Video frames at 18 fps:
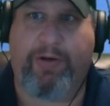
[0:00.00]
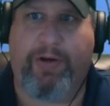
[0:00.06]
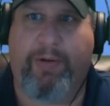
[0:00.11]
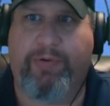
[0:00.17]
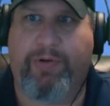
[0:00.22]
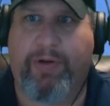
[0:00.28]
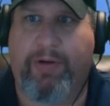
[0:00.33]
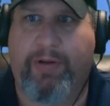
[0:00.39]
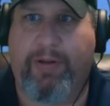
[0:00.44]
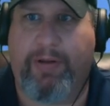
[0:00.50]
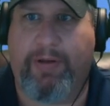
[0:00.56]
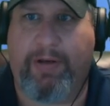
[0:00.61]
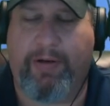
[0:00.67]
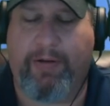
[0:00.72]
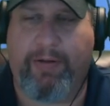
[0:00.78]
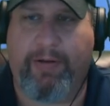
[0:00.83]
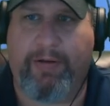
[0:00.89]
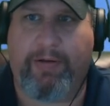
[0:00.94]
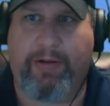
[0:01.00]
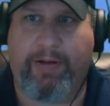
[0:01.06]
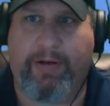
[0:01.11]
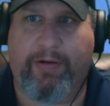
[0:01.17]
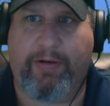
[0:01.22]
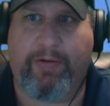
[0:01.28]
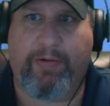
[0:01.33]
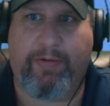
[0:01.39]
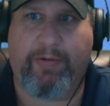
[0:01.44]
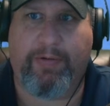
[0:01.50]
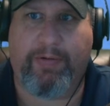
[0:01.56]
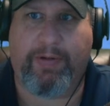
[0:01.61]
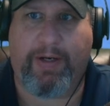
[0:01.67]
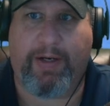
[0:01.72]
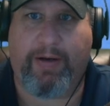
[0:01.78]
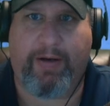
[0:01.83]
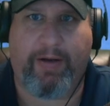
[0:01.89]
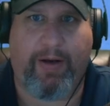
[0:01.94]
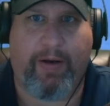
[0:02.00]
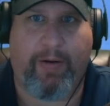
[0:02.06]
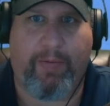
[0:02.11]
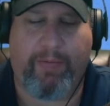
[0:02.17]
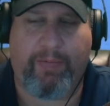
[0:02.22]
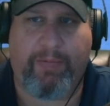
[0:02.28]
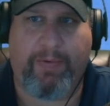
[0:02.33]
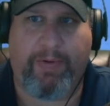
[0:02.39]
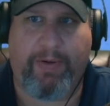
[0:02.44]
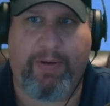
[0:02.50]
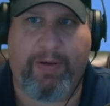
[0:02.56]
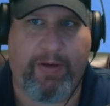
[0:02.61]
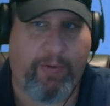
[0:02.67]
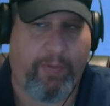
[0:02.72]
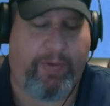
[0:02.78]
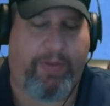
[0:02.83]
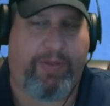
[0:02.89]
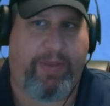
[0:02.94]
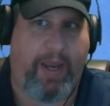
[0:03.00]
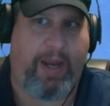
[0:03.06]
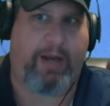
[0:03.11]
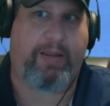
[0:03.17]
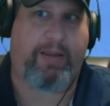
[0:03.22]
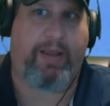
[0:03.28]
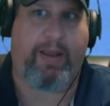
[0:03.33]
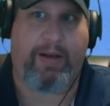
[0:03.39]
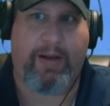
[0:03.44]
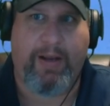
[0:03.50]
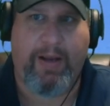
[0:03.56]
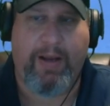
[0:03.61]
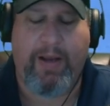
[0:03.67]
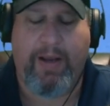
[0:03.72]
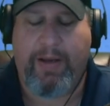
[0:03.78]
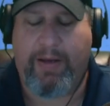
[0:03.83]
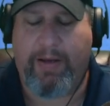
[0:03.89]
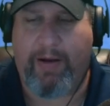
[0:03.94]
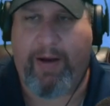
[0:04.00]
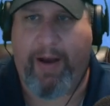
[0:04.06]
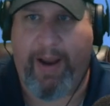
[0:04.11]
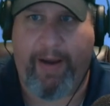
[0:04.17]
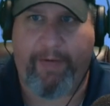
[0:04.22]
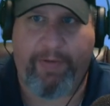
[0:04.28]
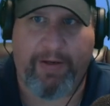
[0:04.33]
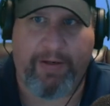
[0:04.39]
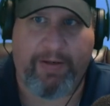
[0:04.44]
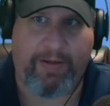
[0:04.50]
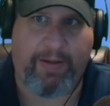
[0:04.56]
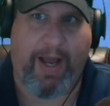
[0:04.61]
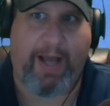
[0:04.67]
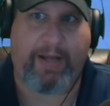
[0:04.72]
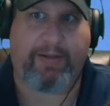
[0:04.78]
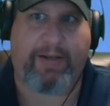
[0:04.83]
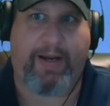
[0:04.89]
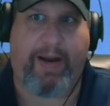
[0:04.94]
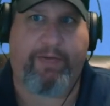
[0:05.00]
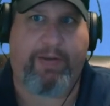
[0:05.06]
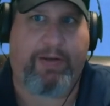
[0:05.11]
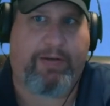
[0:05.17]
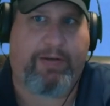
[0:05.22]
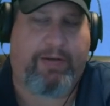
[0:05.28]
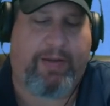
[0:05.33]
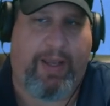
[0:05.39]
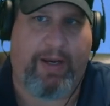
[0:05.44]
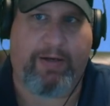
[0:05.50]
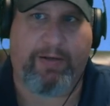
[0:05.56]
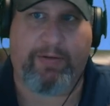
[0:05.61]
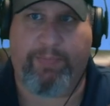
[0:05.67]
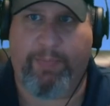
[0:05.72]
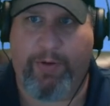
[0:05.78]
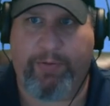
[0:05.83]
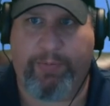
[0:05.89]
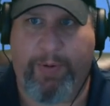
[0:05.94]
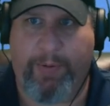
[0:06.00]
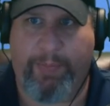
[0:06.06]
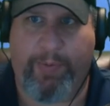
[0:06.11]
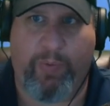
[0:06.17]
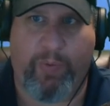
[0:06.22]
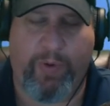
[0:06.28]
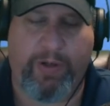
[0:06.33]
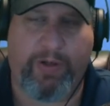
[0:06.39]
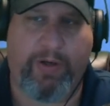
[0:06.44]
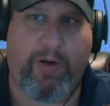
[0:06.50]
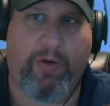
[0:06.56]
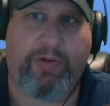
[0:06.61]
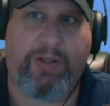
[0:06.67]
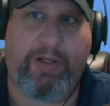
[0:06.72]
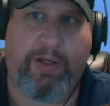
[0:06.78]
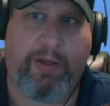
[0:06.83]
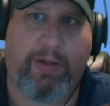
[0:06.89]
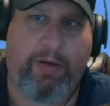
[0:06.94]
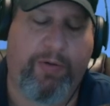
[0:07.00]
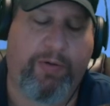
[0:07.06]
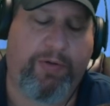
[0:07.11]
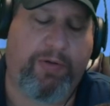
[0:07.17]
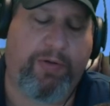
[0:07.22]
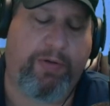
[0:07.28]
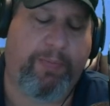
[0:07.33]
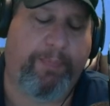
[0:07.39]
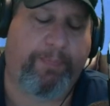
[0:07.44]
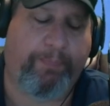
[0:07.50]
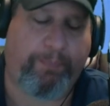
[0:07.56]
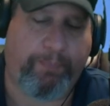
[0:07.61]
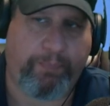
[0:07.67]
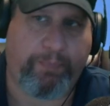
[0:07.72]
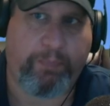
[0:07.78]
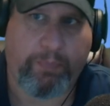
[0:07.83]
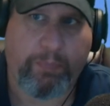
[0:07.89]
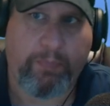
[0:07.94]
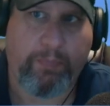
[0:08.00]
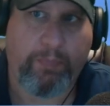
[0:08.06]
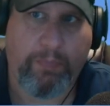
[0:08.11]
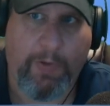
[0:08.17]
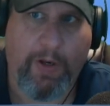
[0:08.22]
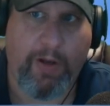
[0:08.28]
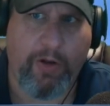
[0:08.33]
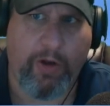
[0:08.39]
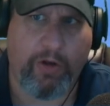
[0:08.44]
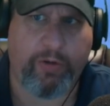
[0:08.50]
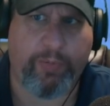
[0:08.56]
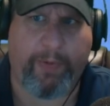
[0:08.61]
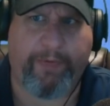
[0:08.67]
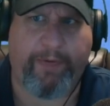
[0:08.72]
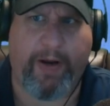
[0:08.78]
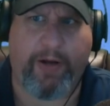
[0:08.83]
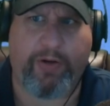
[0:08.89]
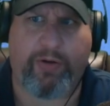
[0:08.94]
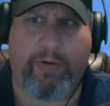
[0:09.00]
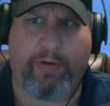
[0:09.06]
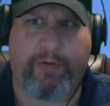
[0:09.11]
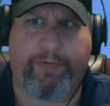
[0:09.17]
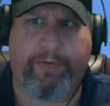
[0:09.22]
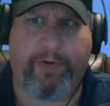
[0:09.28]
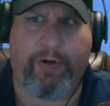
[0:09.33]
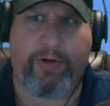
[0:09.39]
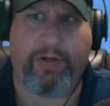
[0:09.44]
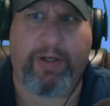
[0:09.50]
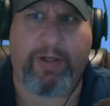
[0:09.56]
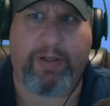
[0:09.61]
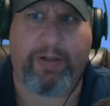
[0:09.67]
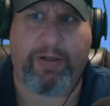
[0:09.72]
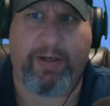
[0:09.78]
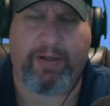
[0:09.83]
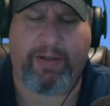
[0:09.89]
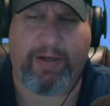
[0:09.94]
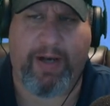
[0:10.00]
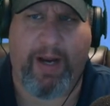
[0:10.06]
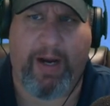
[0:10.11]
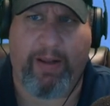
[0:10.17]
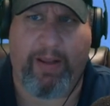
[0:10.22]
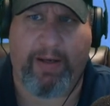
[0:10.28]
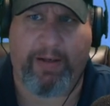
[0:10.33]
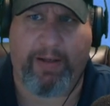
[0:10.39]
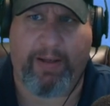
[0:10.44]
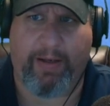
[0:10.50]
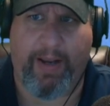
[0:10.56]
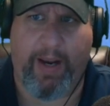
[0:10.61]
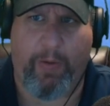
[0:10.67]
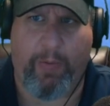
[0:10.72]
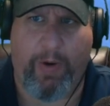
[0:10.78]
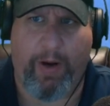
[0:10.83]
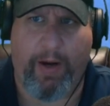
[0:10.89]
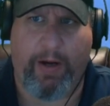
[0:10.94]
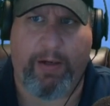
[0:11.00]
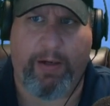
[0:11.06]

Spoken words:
I'm sure that, the clinical, it's like, you would think that, I have these thoughts, I have these things. Most people would go see those professionals first as kind of like the gateway.